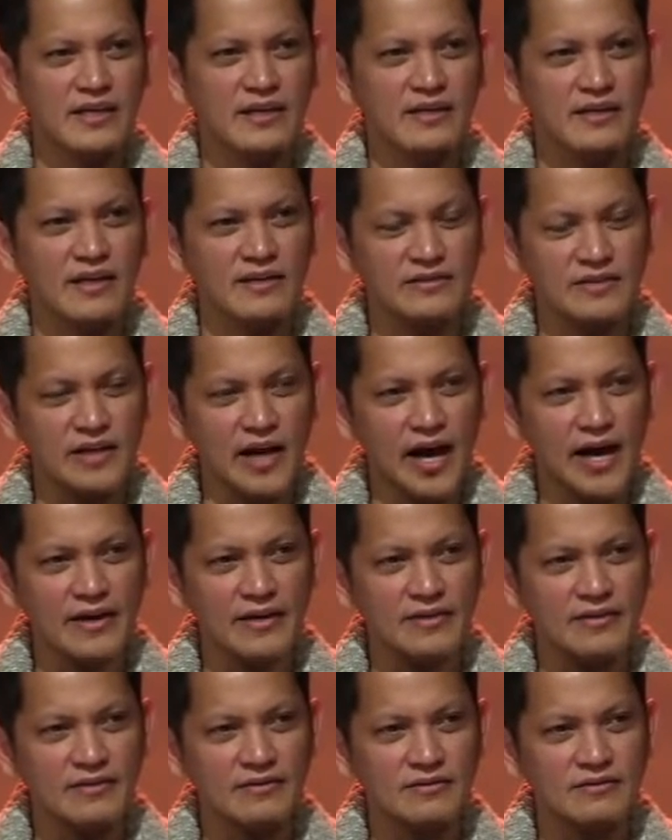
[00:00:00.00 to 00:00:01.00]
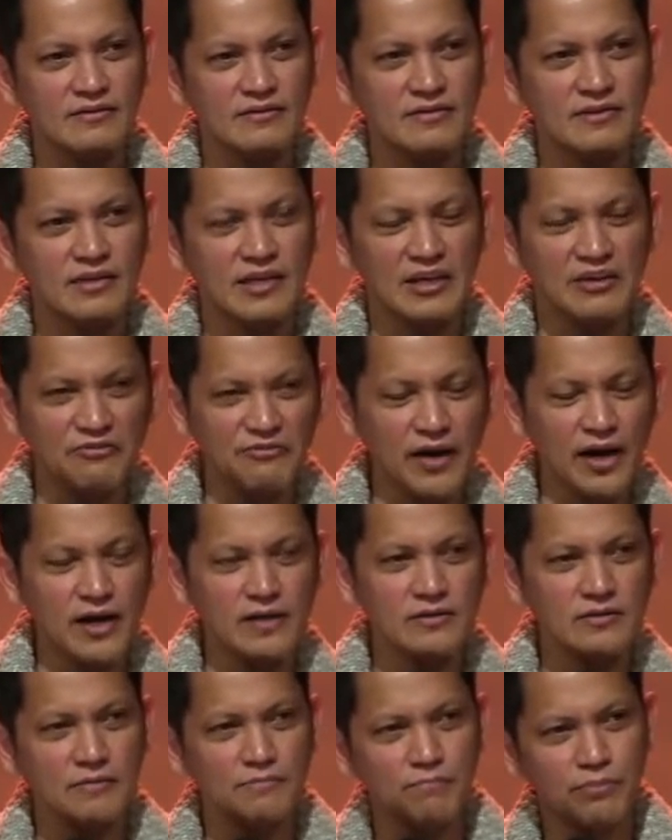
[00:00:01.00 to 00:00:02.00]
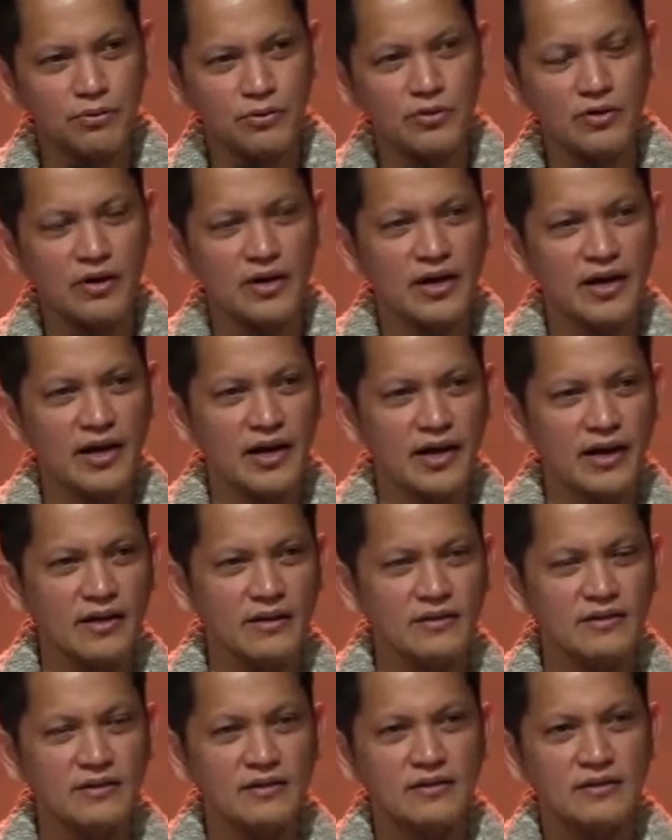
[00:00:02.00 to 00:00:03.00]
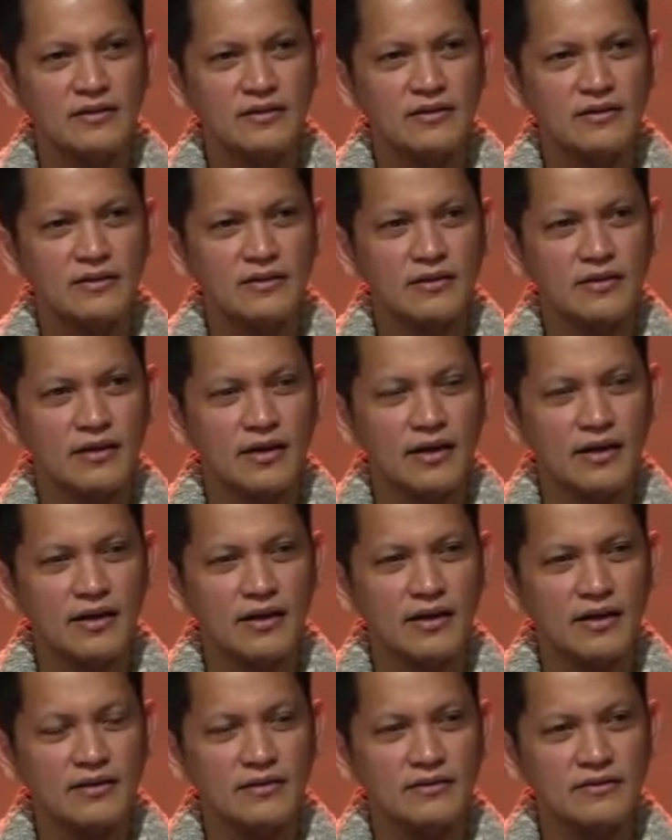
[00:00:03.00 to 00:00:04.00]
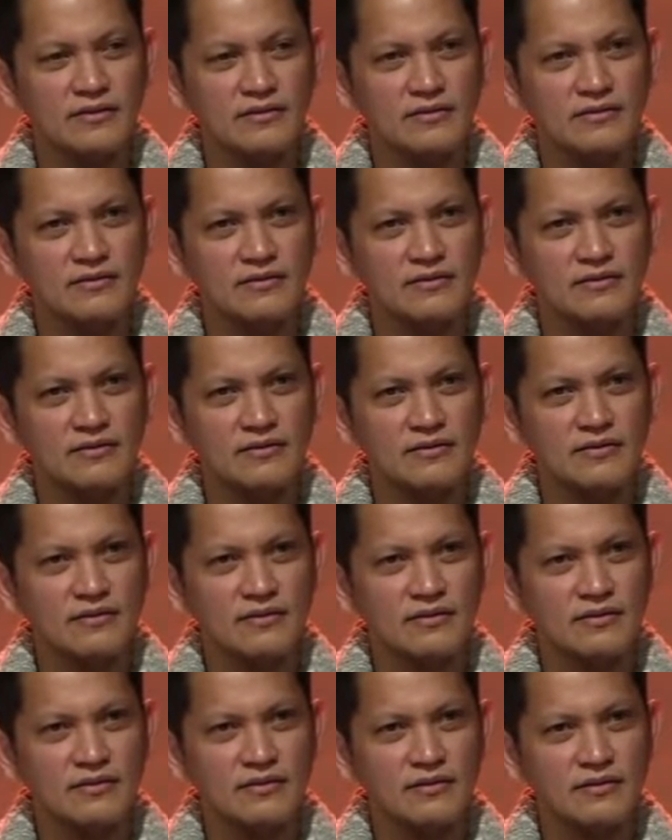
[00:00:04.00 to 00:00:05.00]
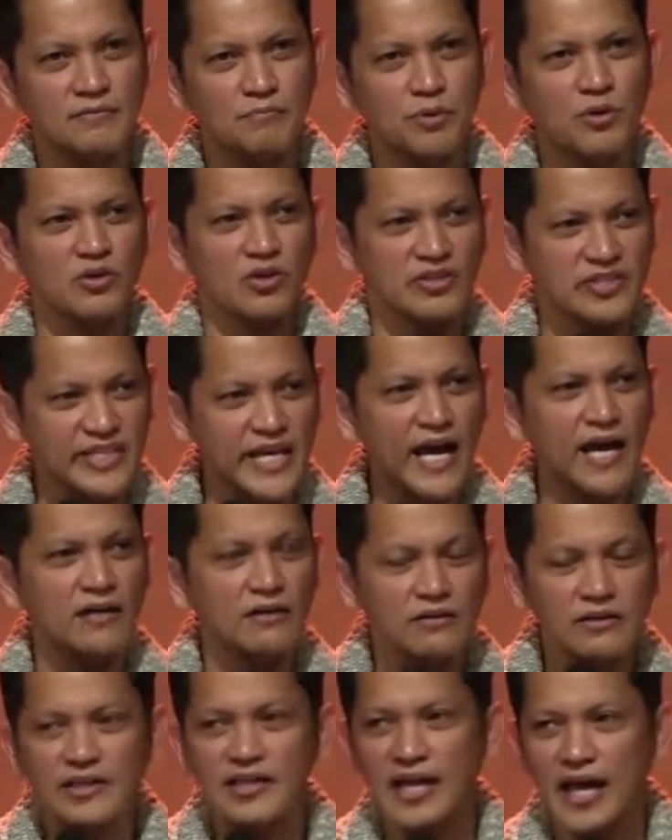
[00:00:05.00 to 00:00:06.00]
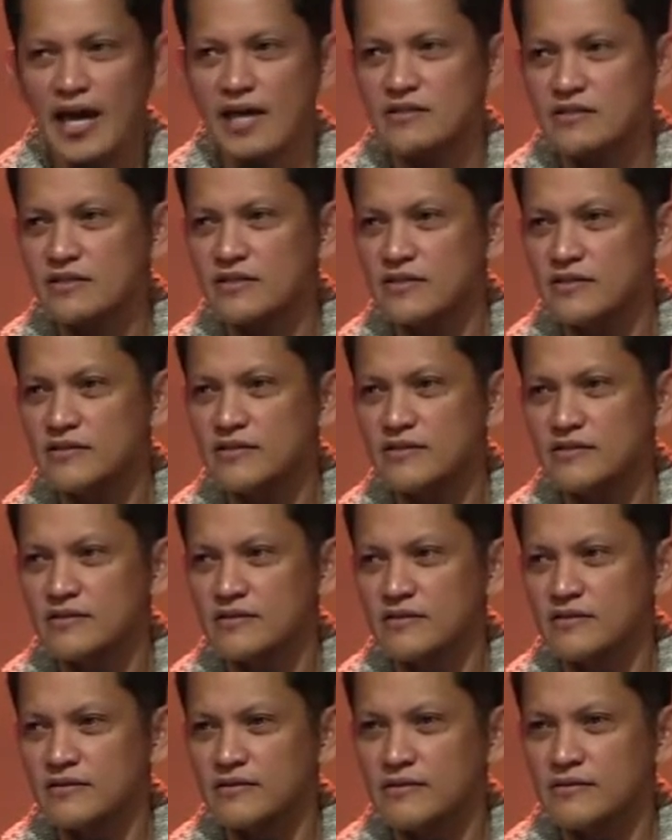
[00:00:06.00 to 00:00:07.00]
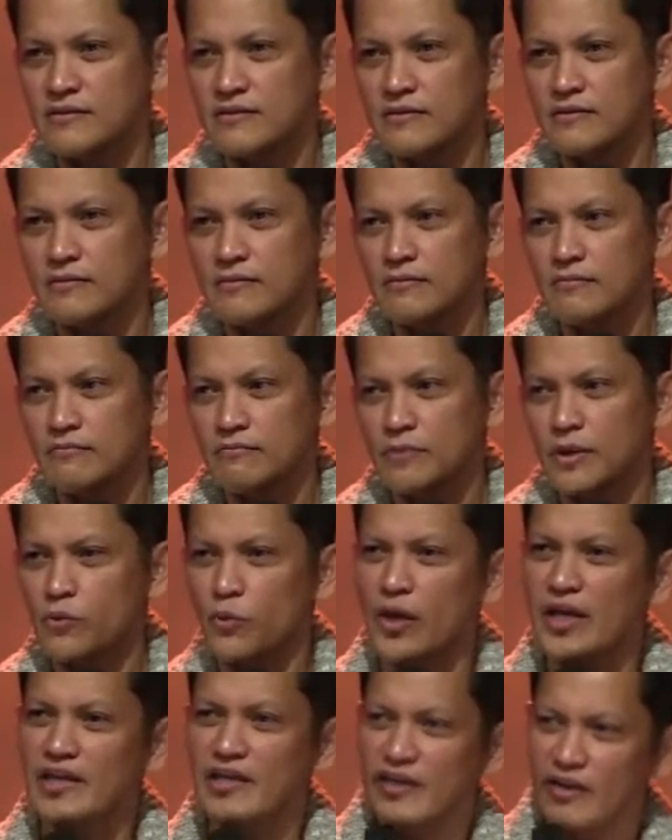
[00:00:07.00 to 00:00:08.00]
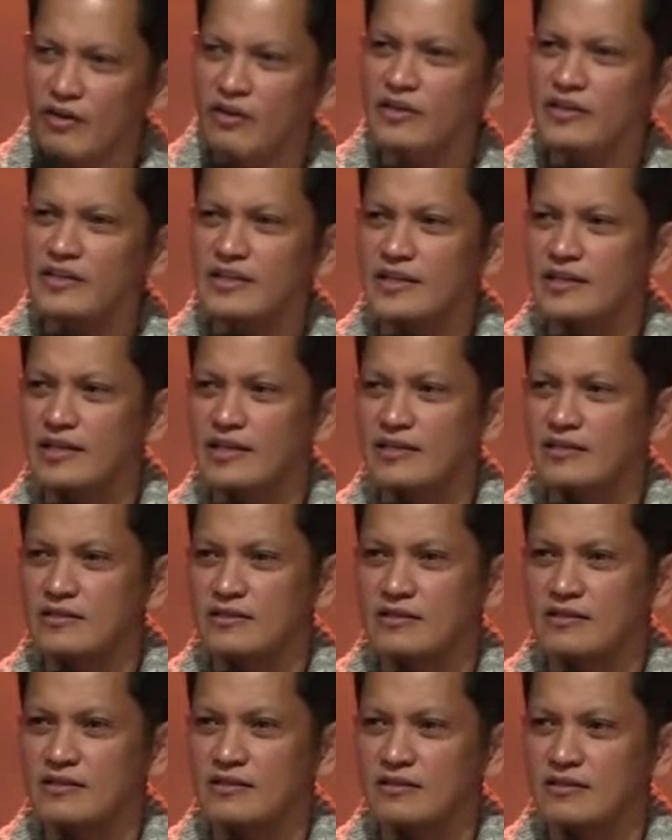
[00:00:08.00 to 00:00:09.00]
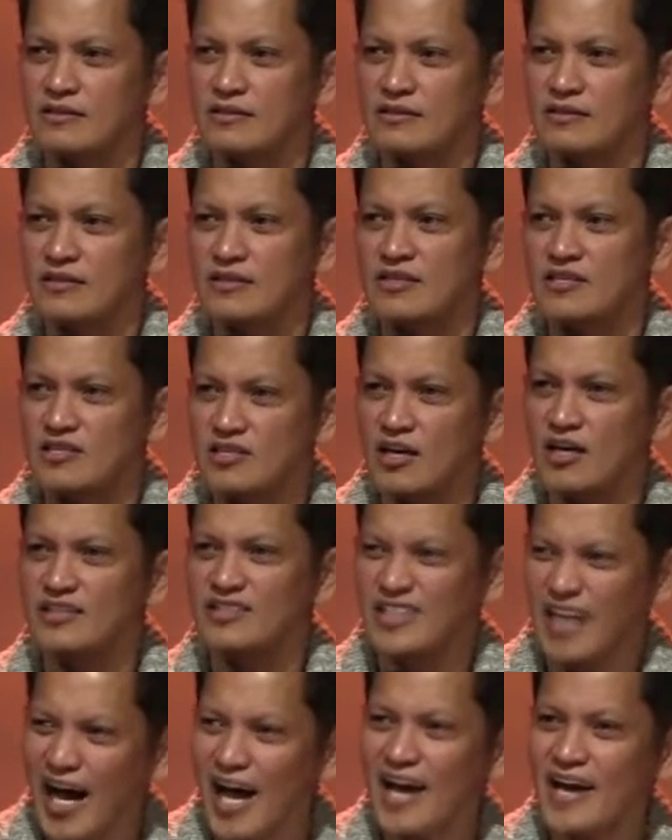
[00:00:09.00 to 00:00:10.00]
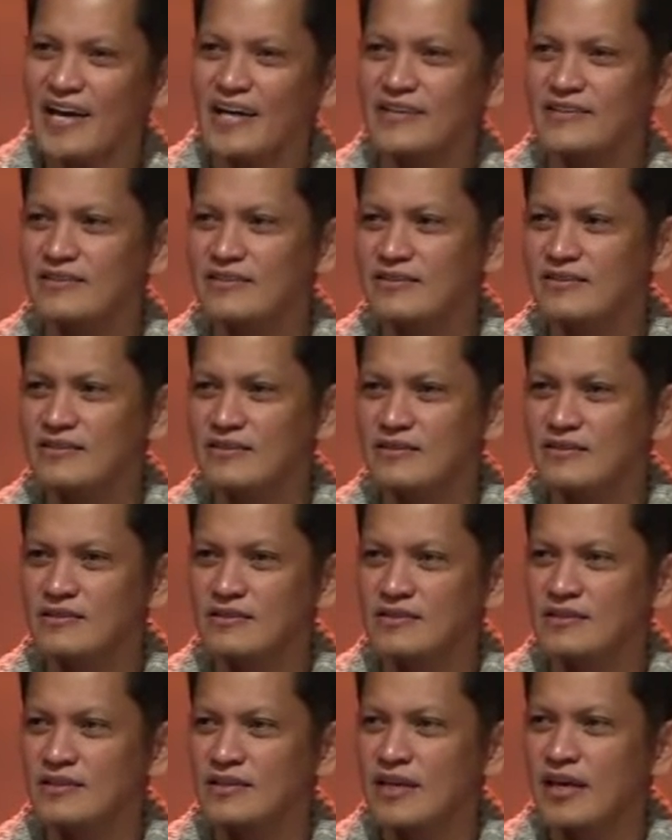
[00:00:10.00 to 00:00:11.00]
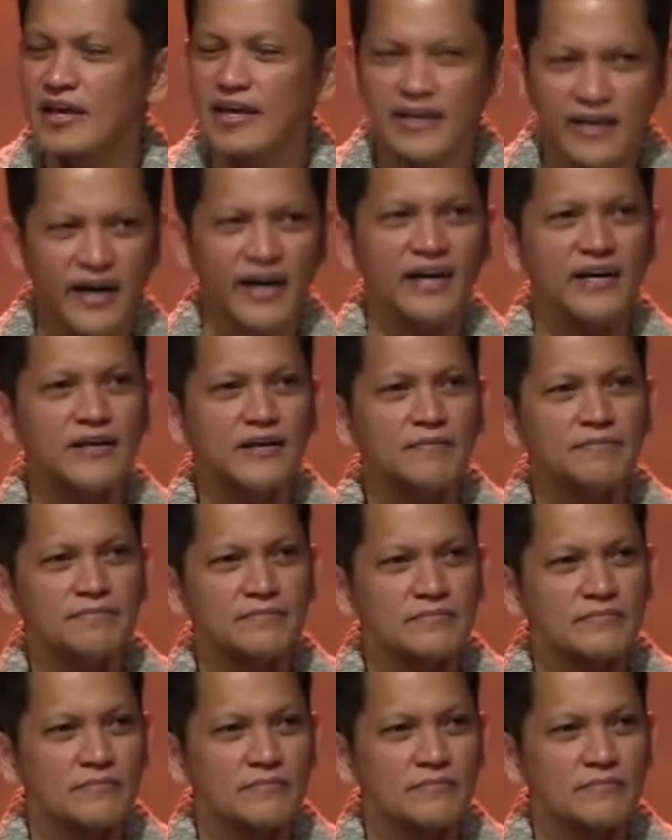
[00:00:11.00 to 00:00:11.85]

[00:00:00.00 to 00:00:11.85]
and dying, he fasted and prayed and put on sackcloth and ashes. But when he heard that his son died, he got up,